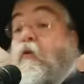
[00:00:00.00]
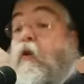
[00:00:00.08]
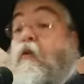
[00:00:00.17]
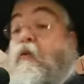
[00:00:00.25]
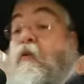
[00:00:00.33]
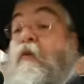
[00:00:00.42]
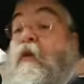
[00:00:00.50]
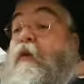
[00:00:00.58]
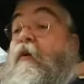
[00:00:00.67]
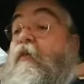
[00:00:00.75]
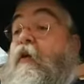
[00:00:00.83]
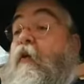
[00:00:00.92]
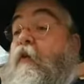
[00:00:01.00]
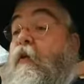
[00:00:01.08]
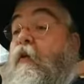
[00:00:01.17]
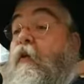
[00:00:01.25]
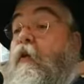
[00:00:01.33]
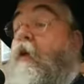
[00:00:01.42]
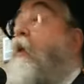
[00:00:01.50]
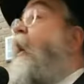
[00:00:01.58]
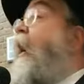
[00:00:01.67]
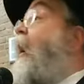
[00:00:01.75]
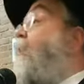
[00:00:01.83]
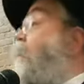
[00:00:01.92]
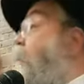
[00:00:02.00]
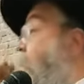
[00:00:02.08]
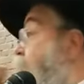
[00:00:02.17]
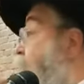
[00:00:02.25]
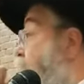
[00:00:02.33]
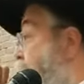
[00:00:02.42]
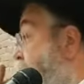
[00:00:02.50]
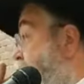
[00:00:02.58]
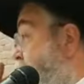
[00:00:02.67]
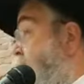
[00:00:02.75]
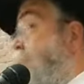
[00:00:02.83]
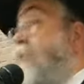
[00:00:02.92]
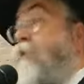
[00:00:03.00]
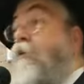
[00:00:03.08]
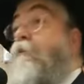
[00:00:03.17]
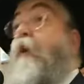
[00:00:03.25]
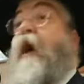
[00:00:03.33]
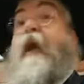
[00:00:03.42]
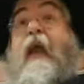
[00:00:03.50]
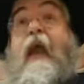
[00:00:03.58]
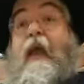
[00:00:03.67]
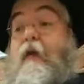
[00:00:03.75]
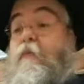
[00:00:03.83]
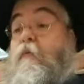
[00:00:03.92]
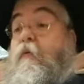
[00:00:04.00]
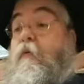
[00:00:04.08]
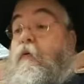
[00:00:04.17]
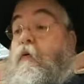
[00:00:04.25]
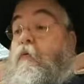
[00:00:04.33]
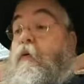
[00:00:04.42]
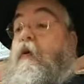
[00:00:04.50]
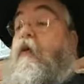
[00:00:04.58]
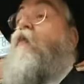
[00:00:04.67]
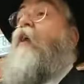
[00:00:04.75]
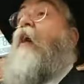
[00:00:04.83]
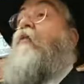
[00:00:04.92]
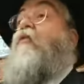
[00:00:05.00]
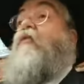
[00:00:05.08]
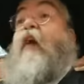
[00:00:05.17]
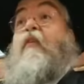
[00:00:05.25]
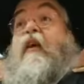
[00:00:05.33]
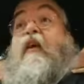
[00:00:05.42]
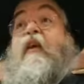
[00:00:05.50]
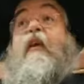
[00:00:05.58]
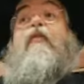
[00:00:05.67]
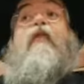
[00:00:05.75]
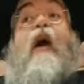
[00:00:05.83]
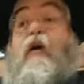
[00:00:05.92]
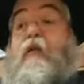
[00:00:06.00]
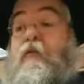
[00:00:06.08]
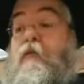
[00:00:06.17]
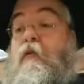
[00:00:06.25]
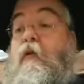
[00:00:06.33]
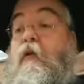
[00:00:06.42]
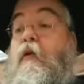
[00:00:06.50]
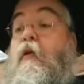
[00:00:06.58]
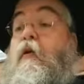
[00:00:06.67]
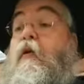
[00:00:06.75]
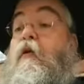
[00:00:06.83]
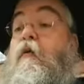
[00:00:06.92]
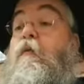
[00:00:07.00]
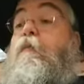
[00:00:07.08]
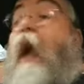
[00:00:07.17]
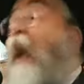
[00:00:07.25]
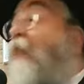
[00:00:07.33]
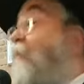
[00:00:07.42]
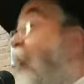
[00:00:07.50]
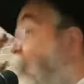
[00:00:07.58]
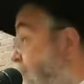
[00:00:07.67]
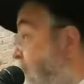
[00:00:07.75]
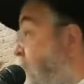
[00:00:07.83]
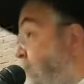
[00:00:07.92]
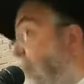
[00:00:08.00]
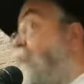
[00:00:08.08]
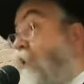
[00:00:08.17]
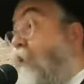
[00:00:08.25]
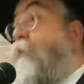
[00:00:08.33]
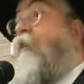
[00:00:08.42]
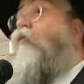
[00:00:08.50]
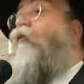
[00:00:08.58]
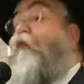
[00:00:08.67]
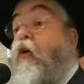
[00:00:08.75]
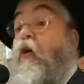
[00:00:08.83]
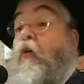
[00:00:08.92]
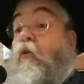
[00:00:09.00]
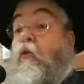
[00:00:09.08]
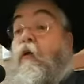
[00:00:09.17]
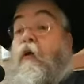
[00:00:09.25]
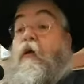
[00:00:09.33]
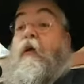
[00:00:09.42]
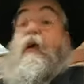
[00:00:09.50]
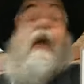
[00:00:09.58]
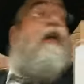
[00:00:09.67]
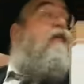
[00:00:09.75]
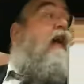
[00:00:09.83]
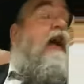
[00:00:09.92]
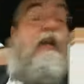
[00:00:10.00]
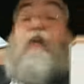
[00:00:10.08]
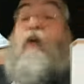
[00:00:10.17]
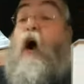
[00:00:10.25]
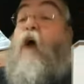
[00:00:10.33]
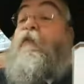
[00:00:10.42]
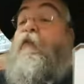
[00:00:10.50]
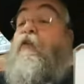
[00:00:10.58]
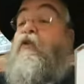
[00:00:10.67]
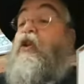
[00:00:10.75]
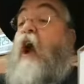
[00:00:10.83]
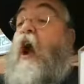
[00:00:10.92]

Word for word: and going. In the words of the Tzemach Tzedek, Etzloi, by him, Kvar Stolik, it's done. Petach, Petach means full, as einen